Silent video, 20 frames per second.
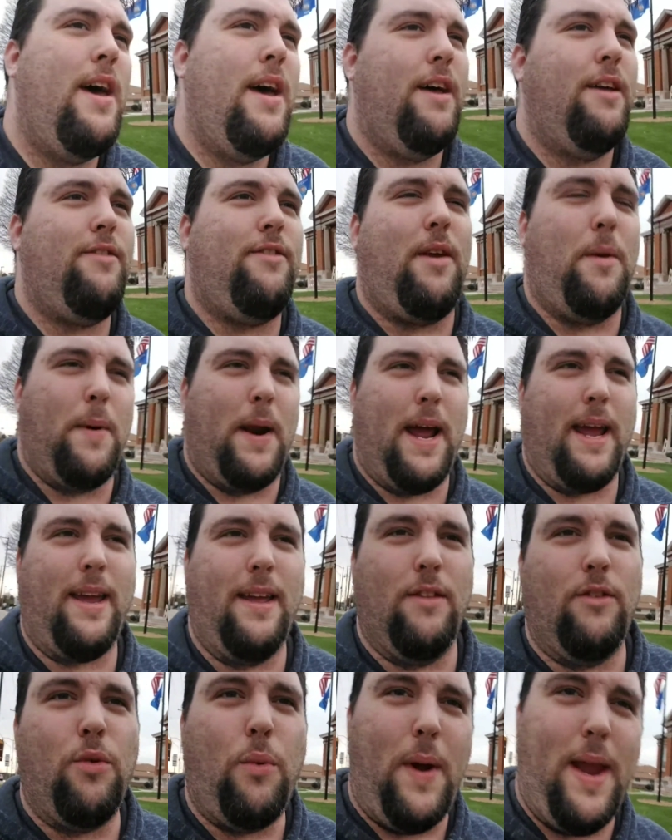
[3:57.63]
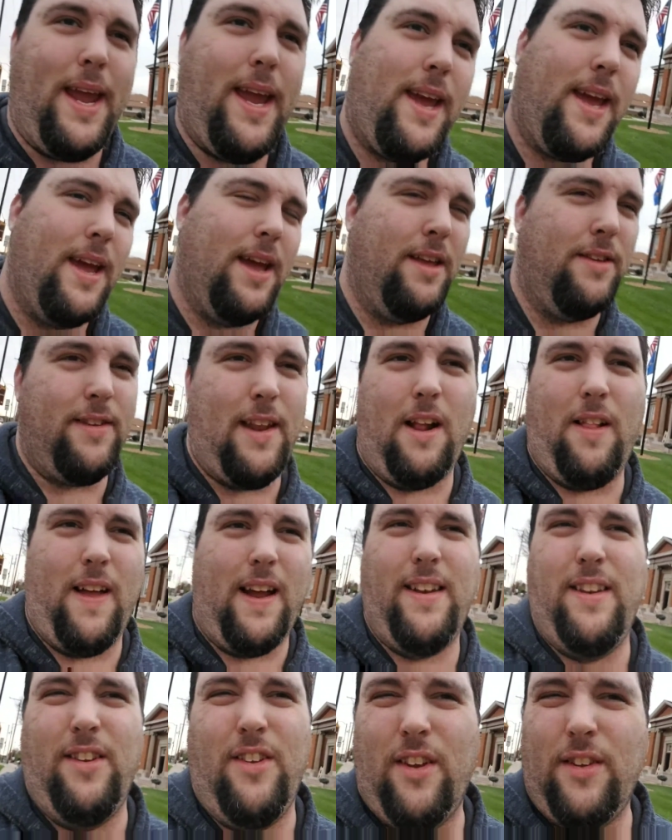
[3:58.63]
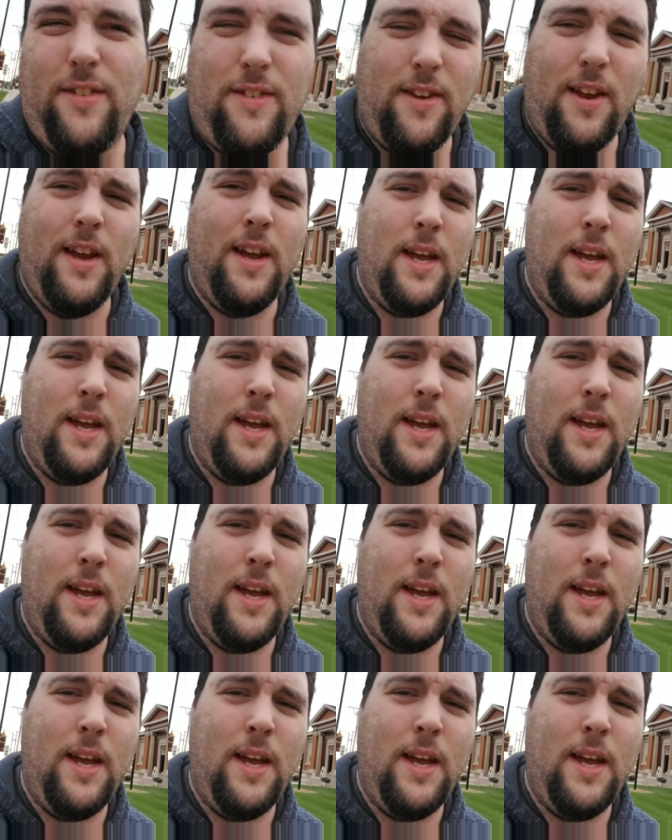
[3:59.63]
see what I can tweak, because I don't like to just